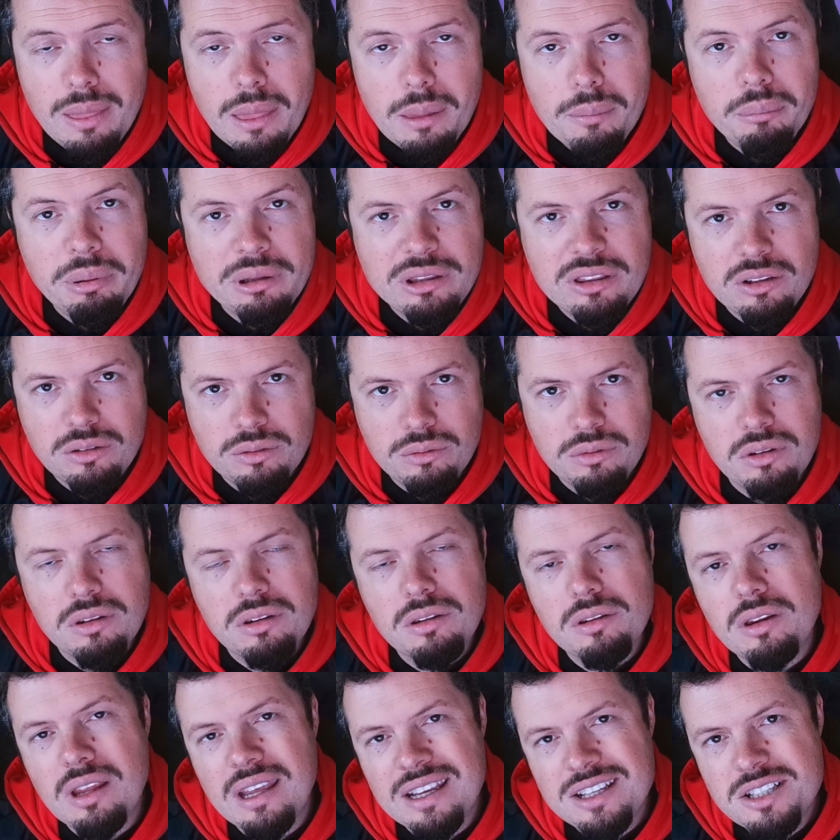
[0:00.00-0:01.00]
but the
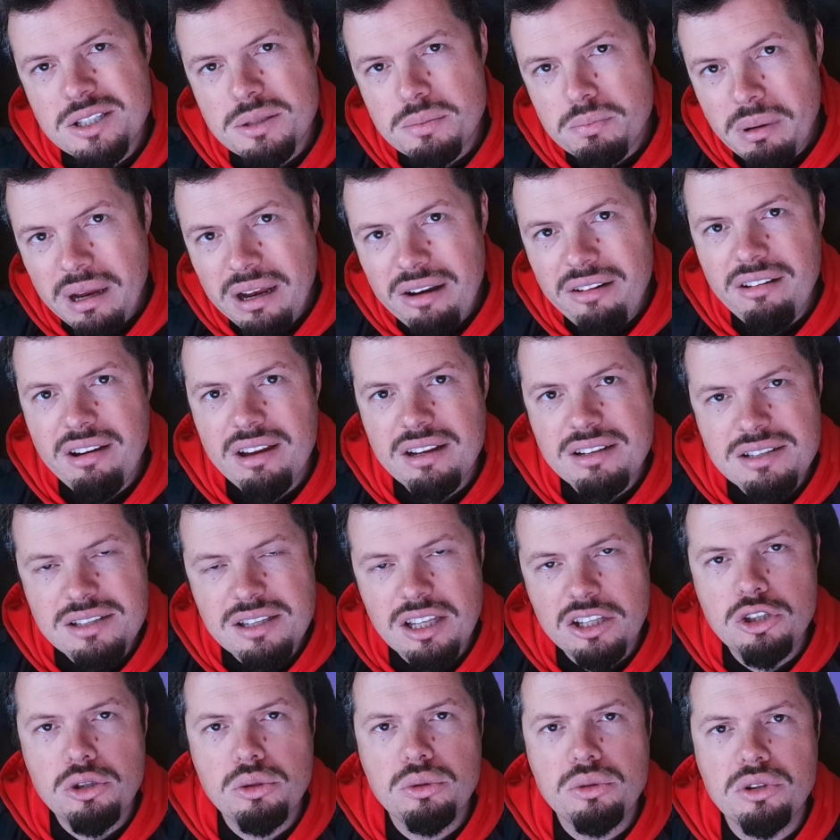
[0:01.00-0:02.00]
experience
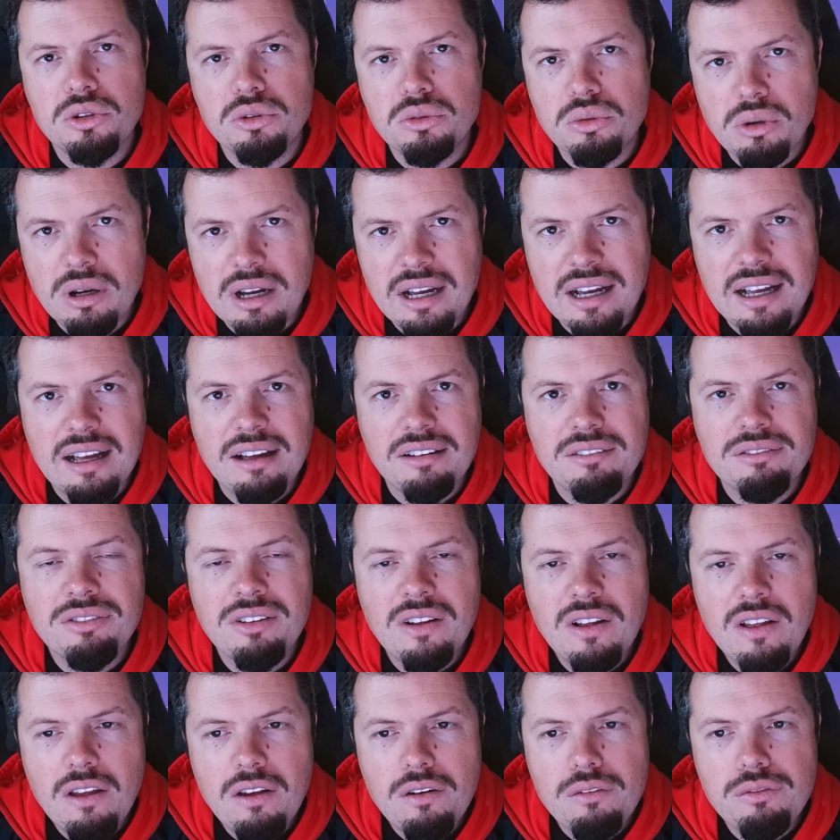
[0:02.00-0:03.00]
that you derive
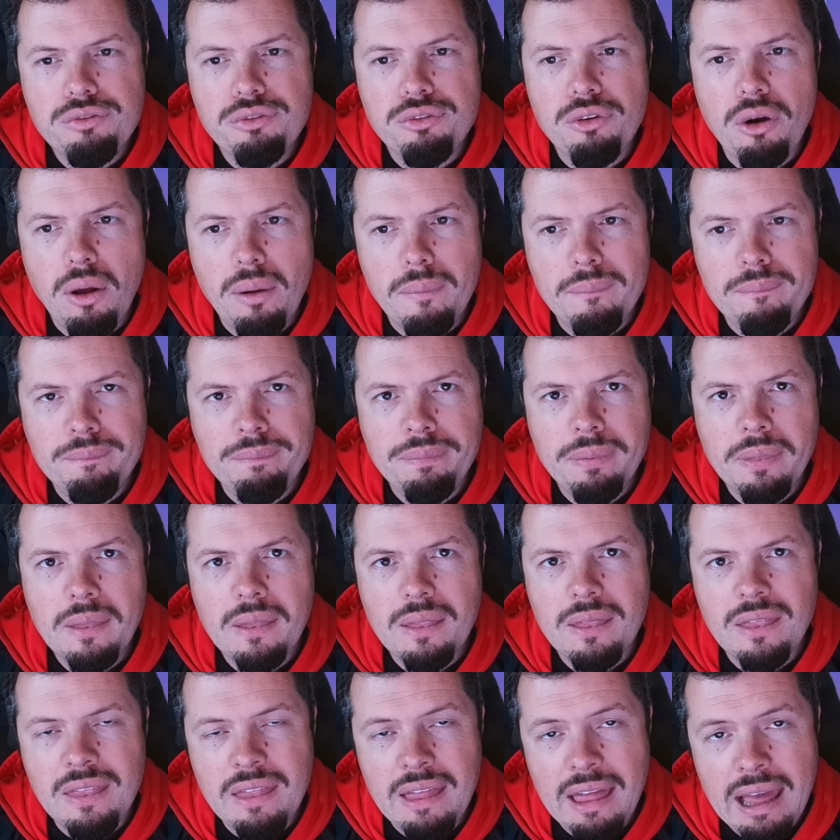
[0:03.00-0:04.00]
from
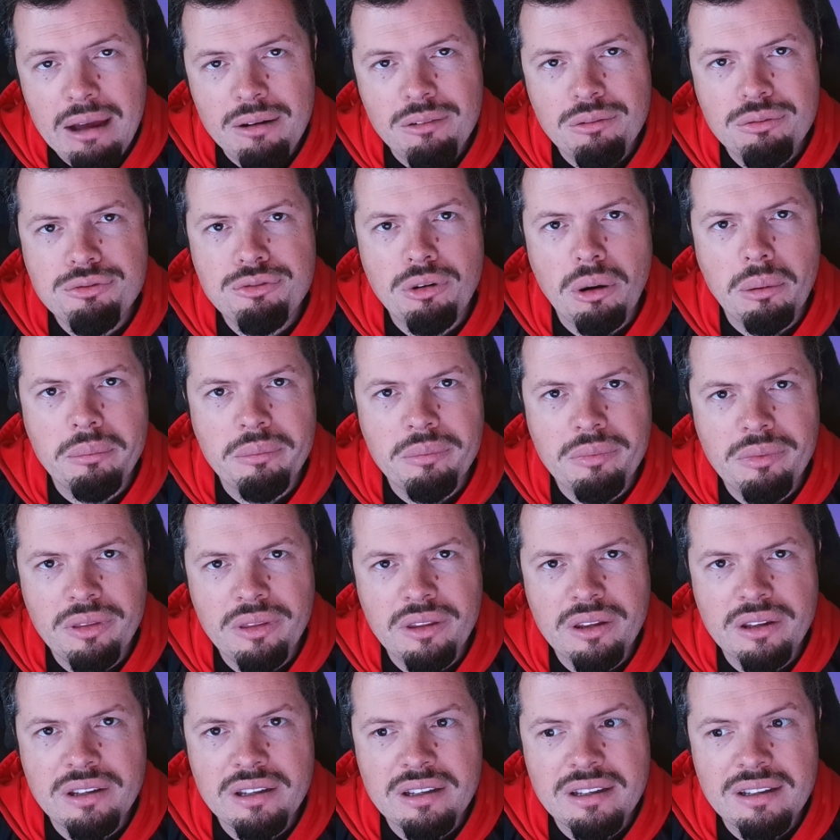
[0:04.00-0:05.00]

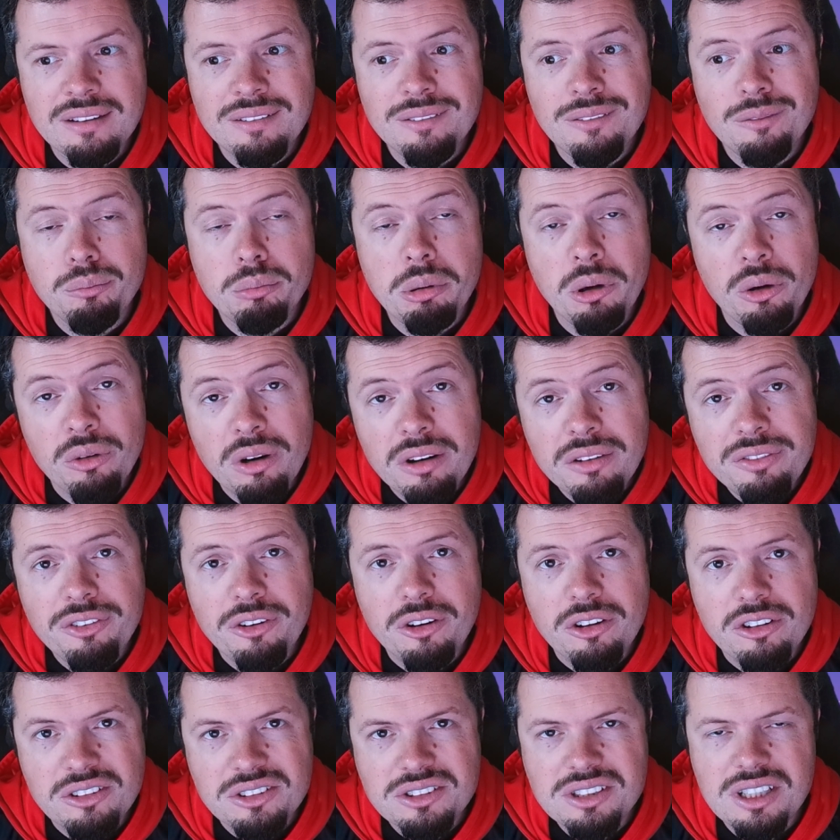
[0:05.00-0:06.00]
the
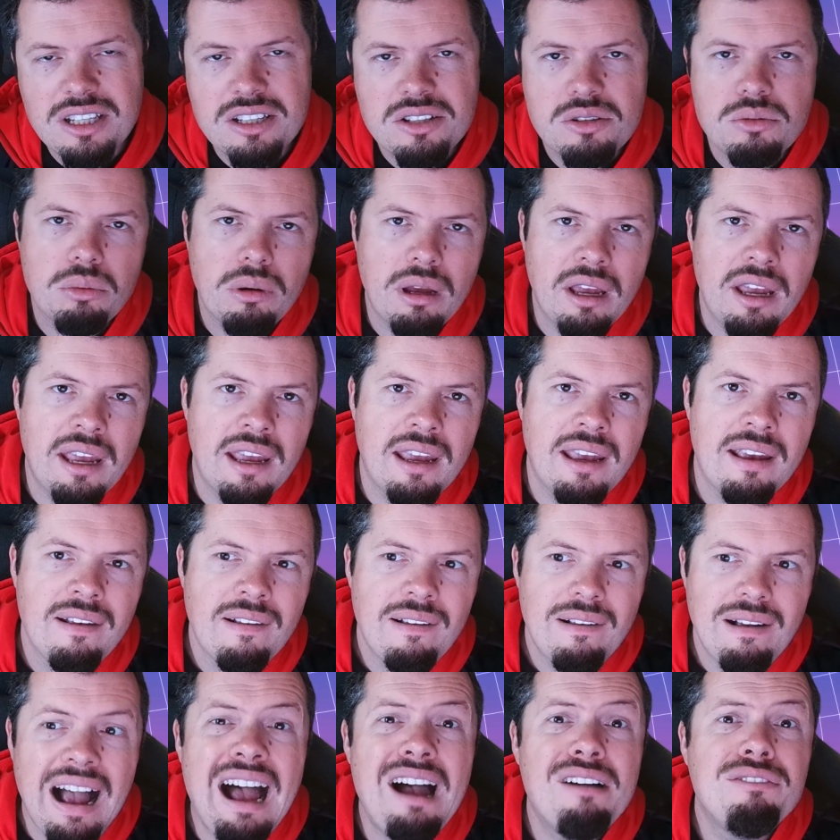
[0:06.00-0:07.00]
peripherals is where
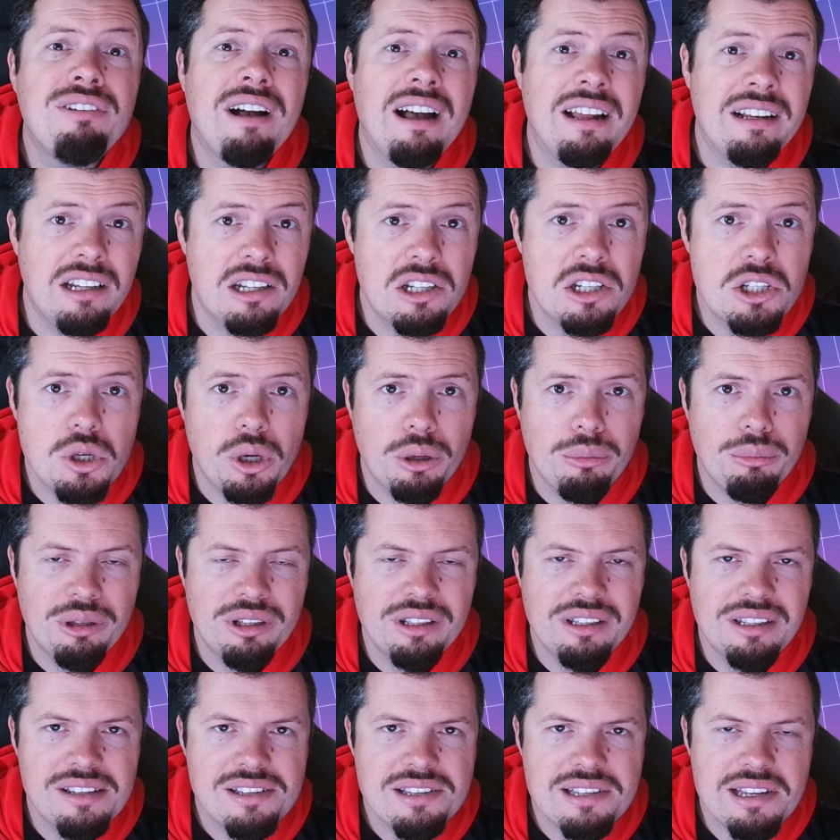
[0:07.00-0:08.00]
I find enjoyment
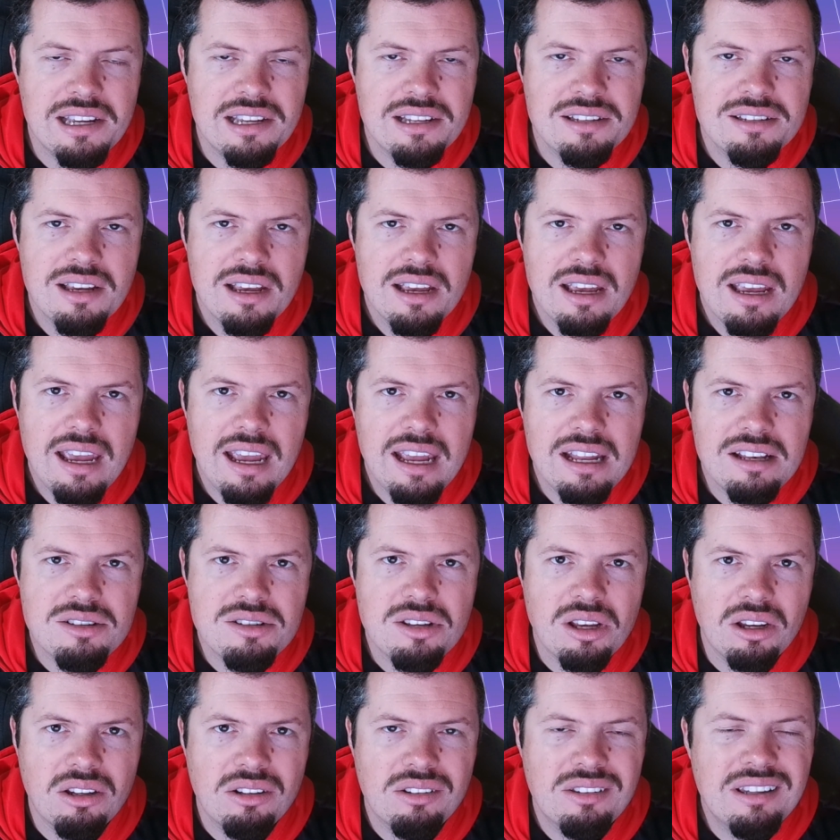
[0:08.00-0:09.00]
these days. And
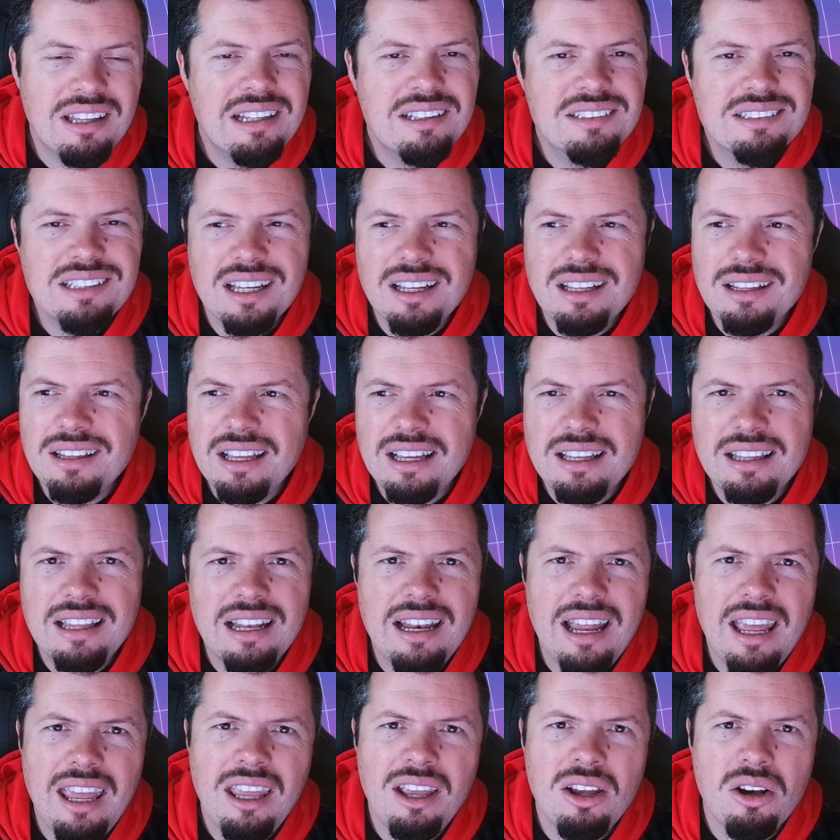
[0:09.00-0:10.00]
so things like that
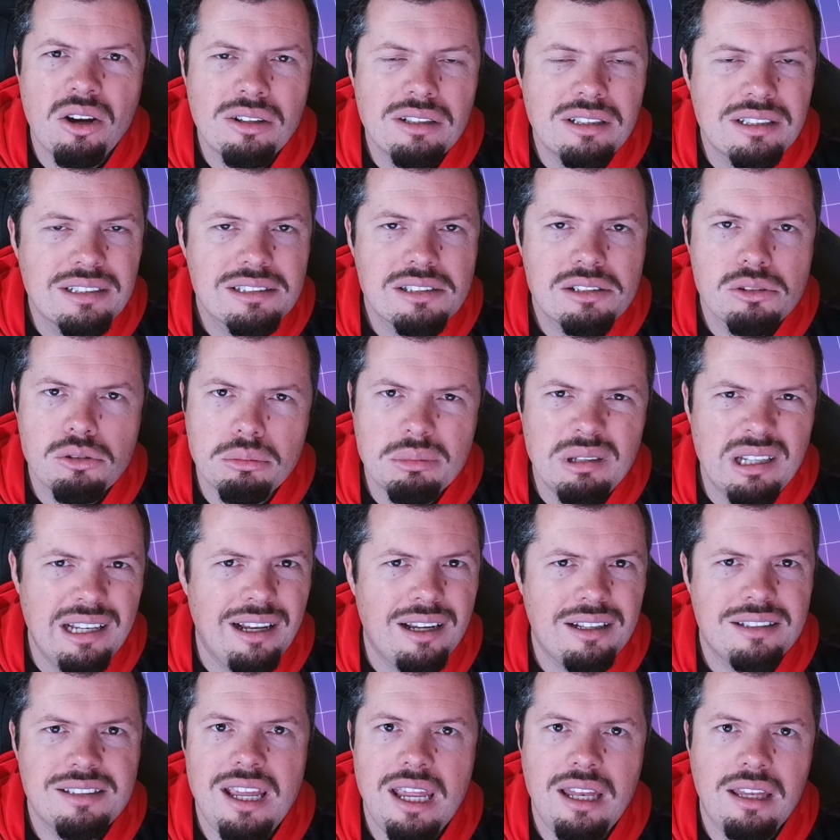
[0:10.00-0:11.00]
AGON is normally
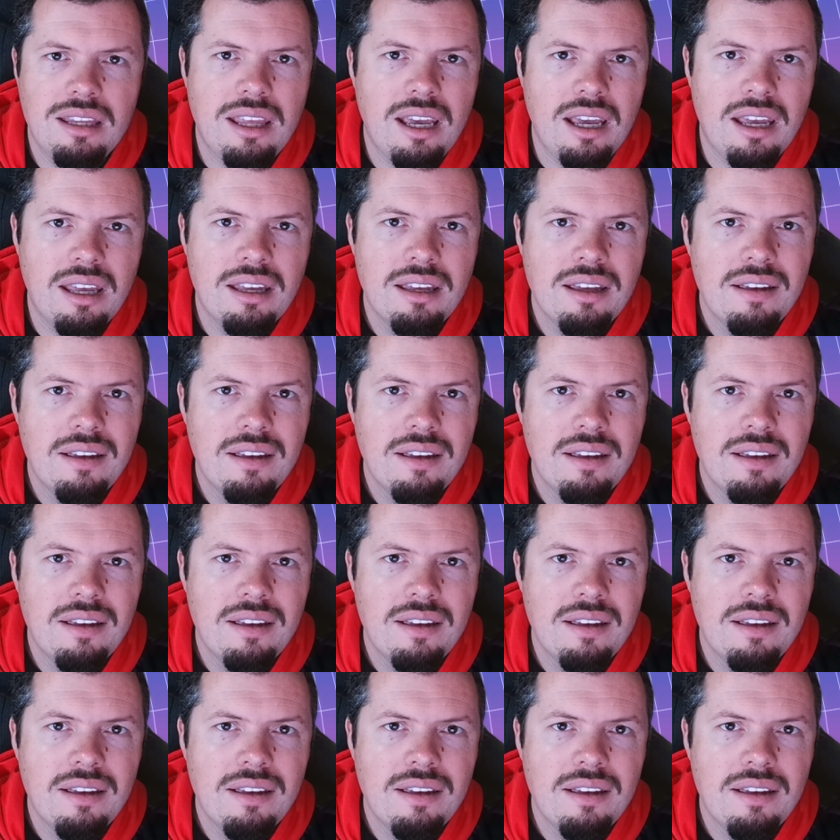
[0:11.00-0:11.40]
like 10k